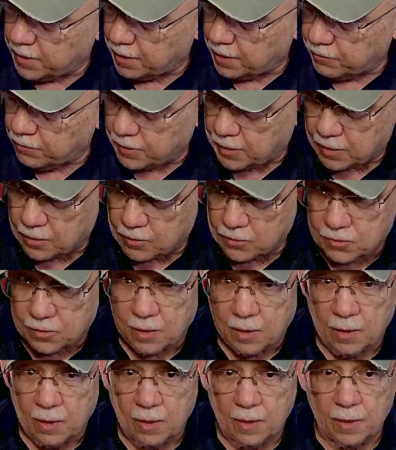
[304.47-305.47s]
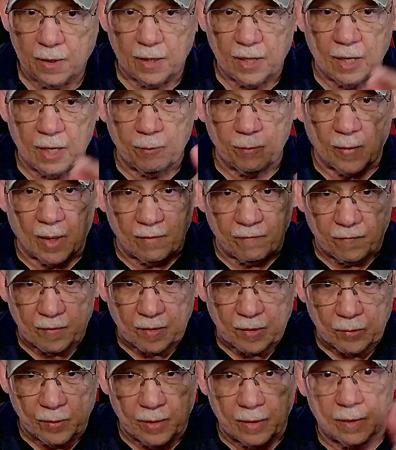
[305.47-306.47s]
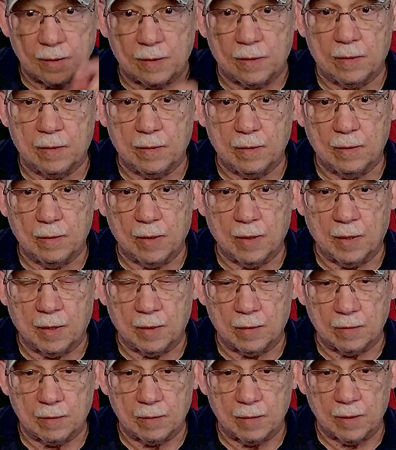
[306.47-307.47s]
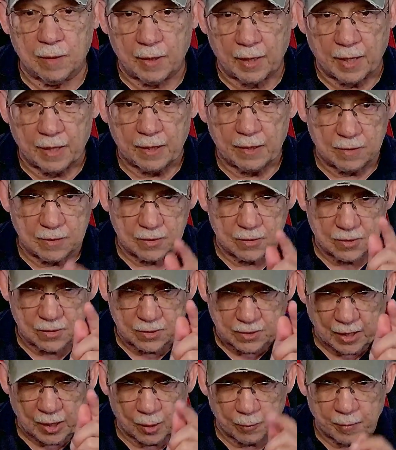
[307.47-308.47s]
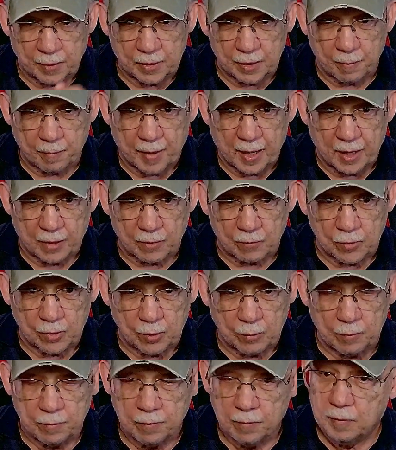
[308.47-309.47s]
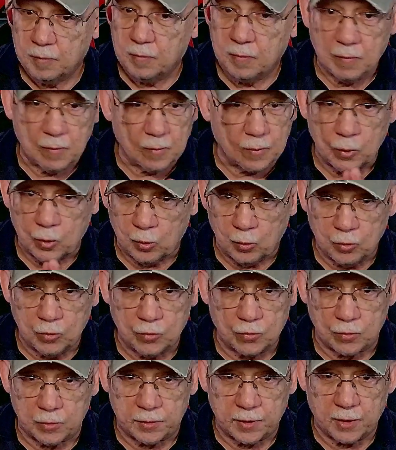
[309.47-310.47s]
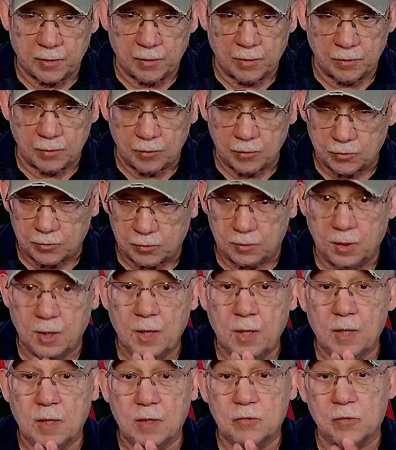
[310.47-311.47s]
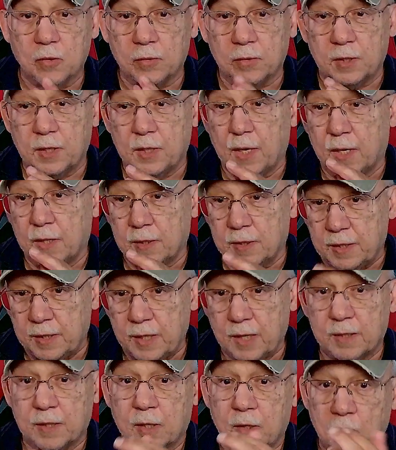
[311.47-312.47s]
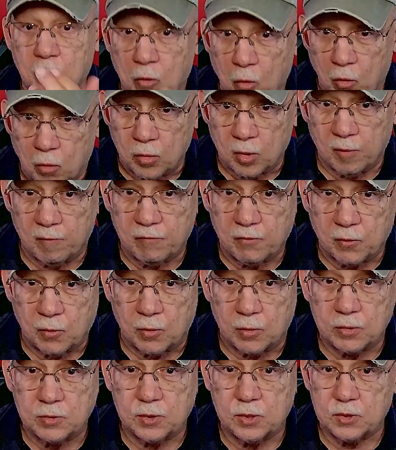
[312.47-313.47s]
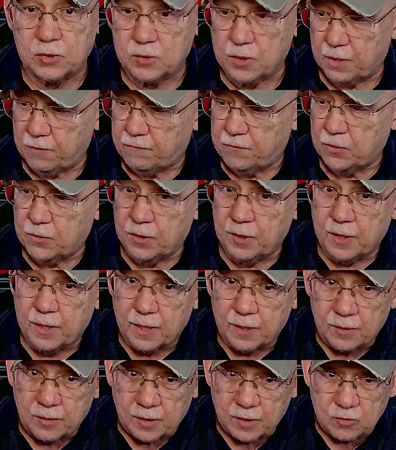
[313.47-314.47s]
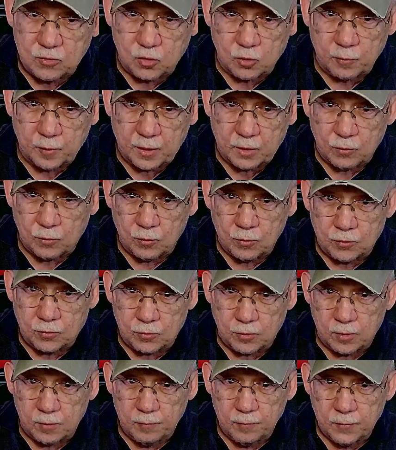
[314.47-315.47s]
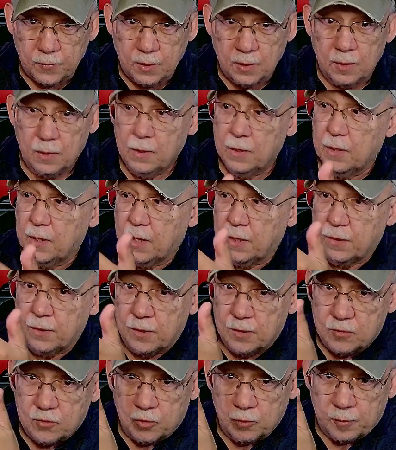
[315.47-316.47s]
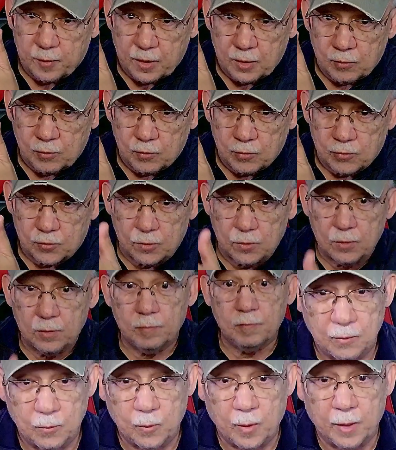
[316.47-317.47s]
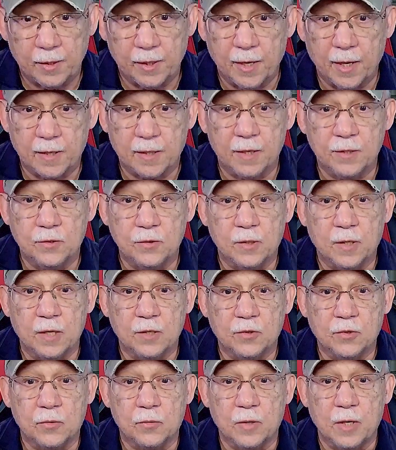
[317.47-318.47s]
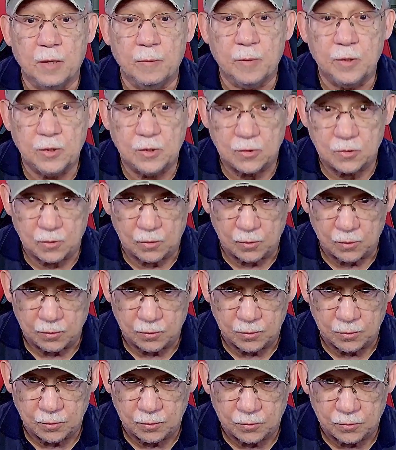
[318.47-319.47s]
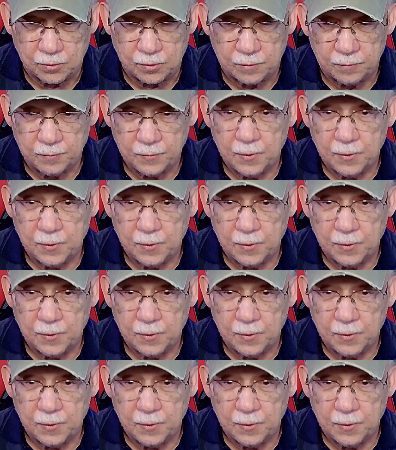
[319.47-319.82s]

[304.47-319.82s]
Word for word: at this, in my viewing uh, light setup in the back room, neutral. They're on neutral. So the idea, the goal, of course, is if you can get this to be neutral and this to be neutral, why the heck can't you get your images to look neutral?